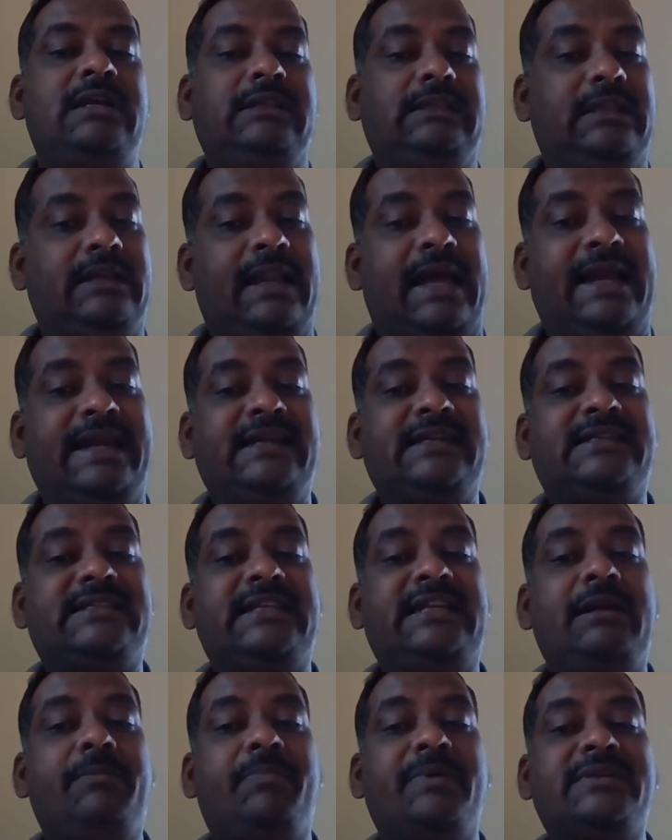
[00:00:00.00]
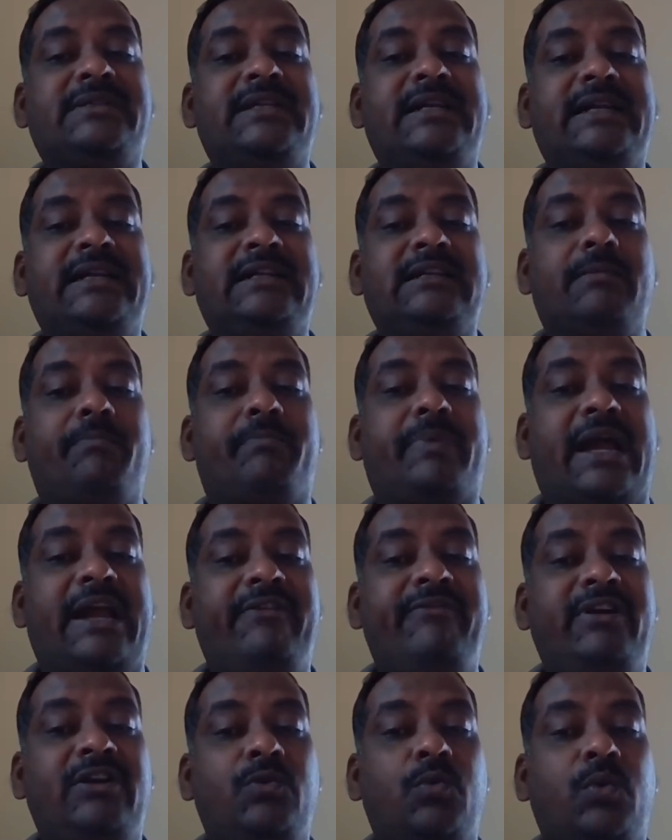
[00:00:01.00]
The knights represent the
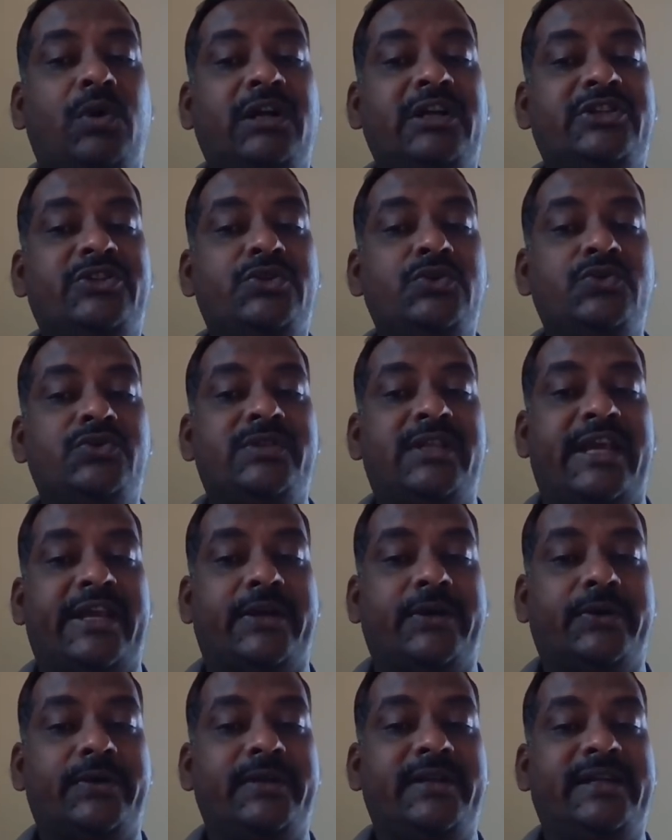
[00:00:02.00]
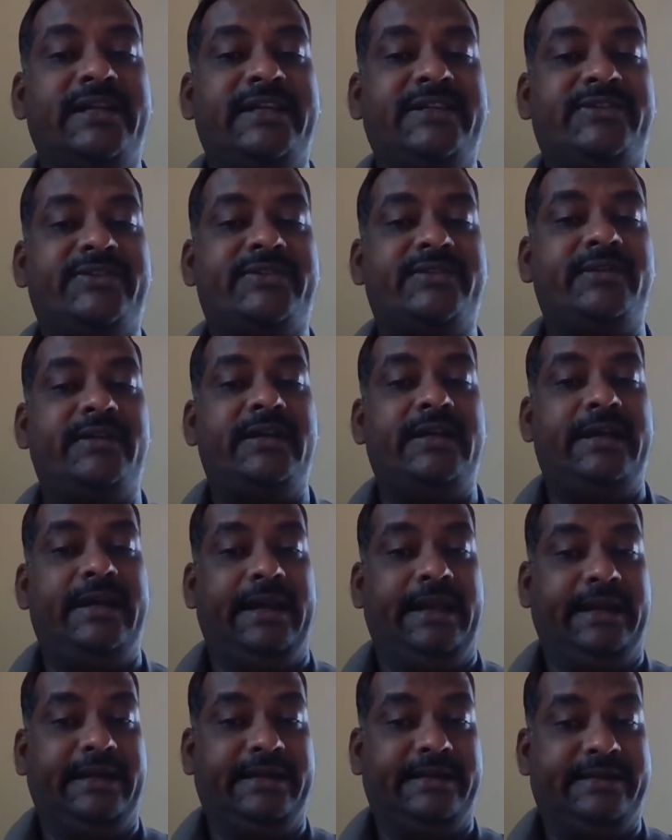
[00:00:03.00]
private virtues like holiness,
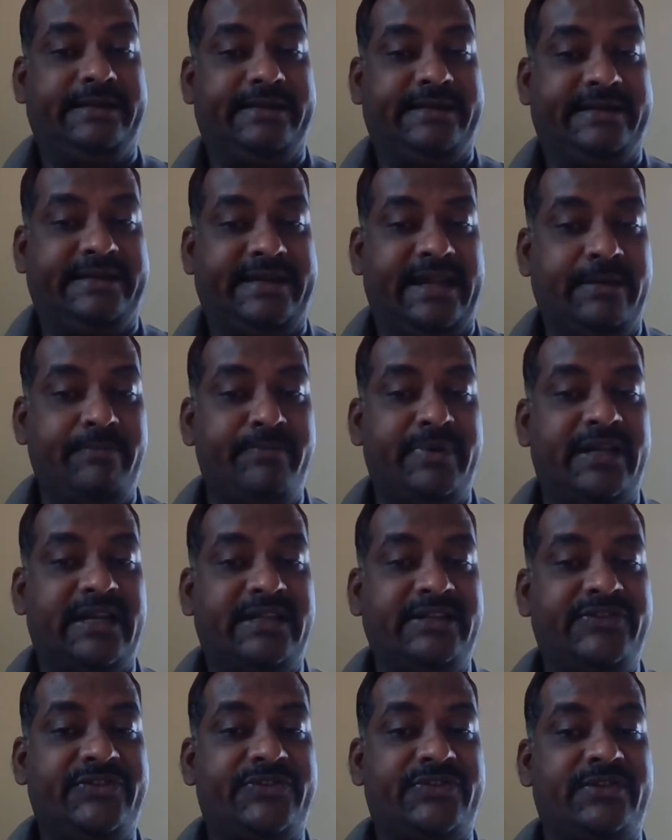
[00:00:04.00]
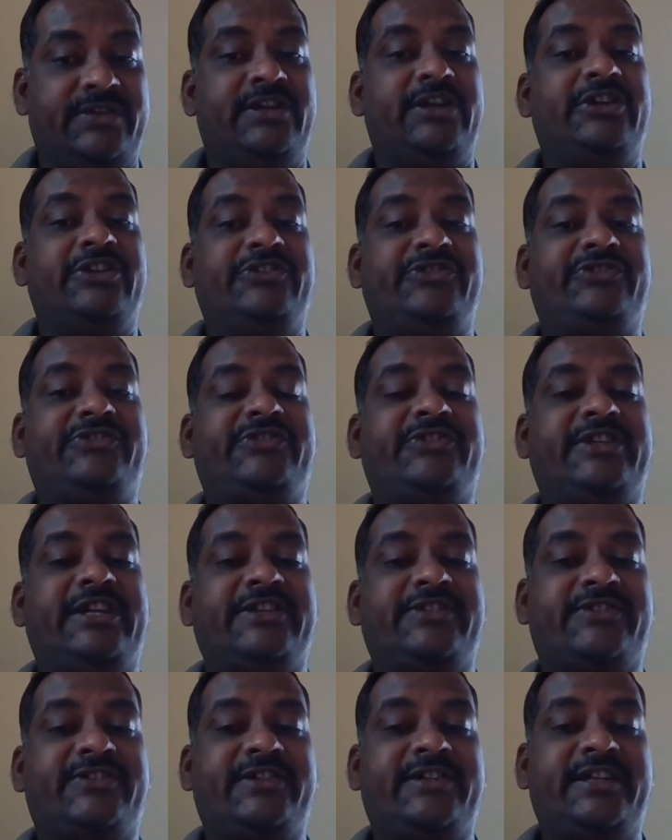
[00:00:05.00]
temperance,
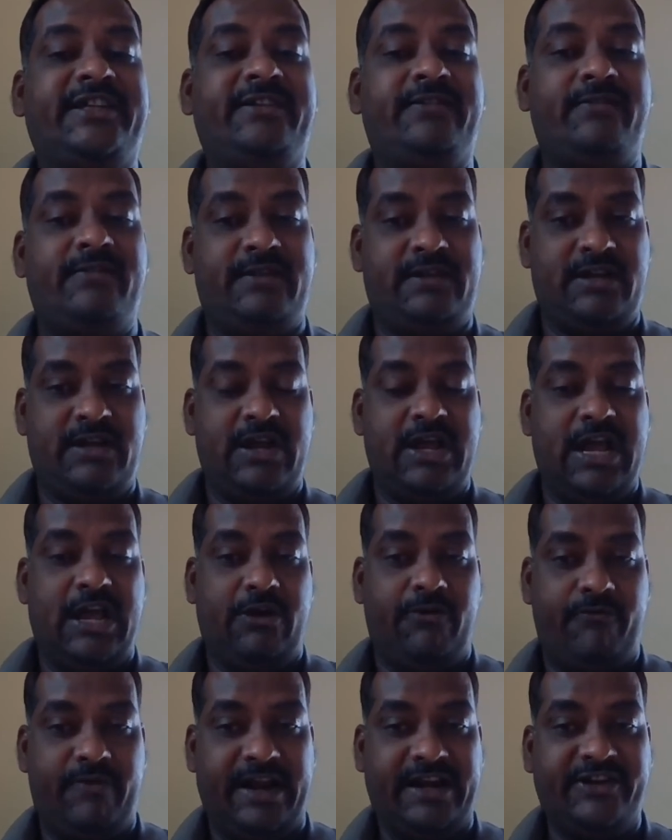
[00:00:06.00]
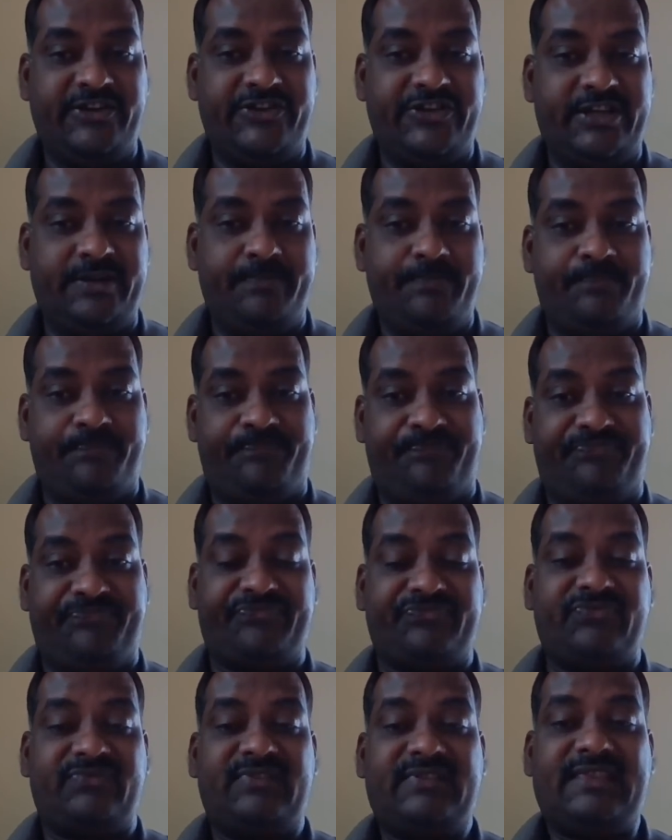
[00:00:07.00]
chastity, friendship,
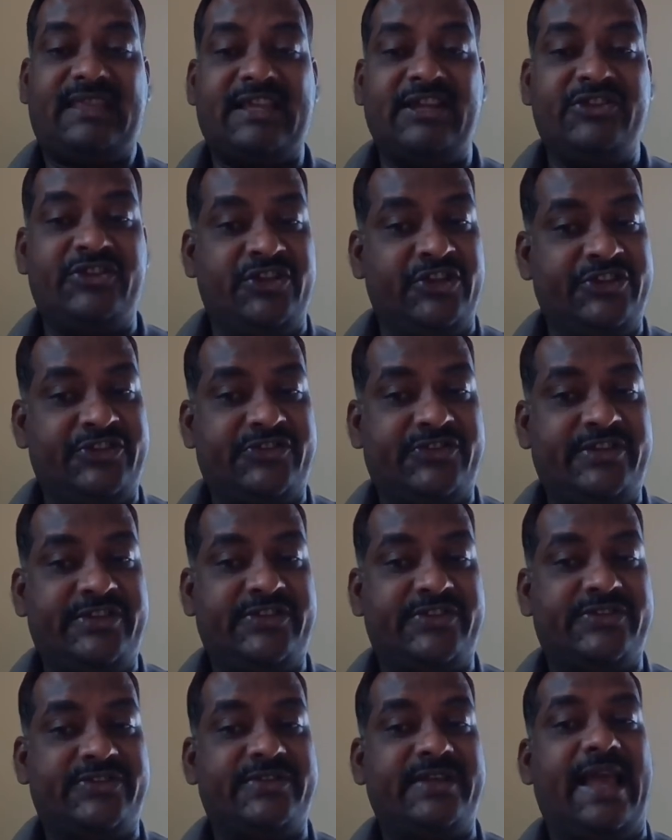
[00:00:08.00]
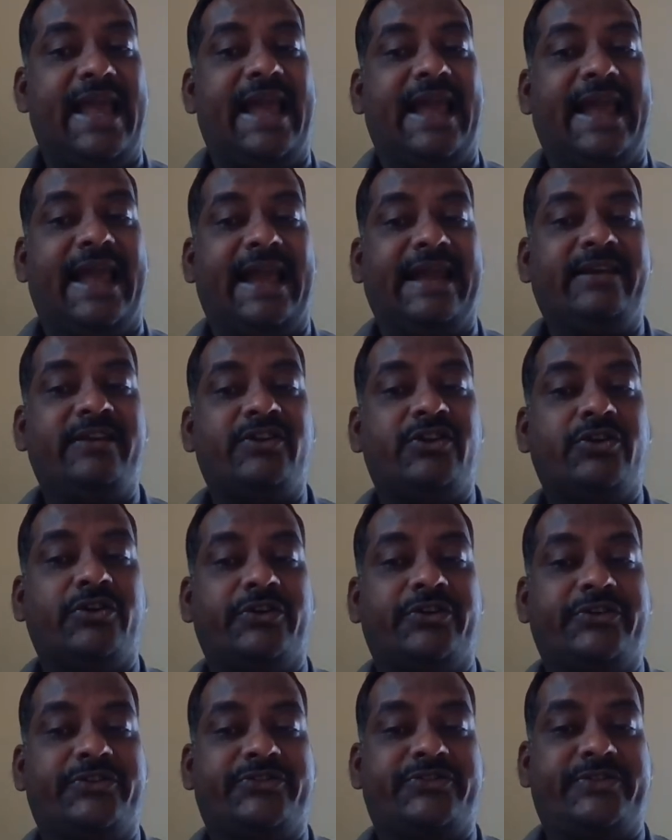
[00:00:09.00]
justice, and
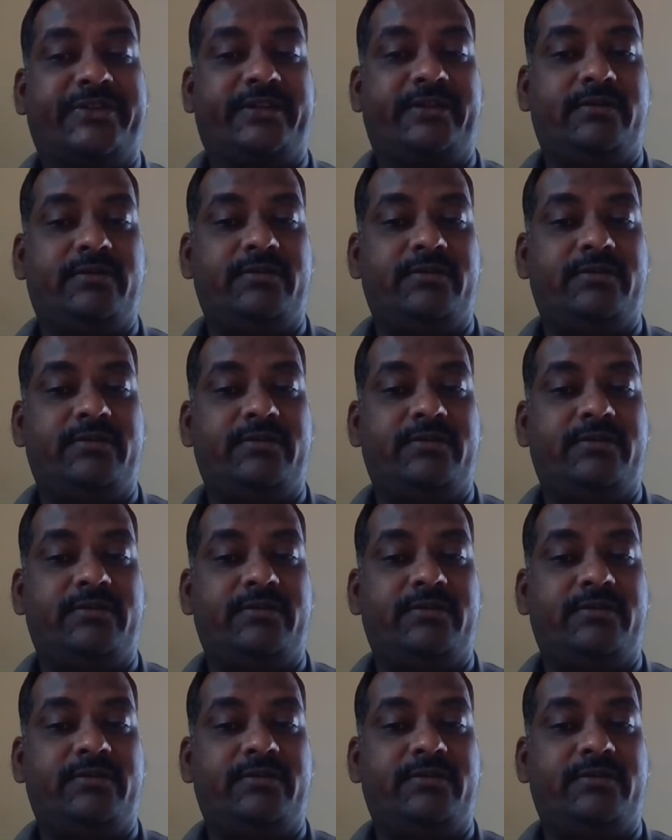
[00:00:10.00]
courtesy.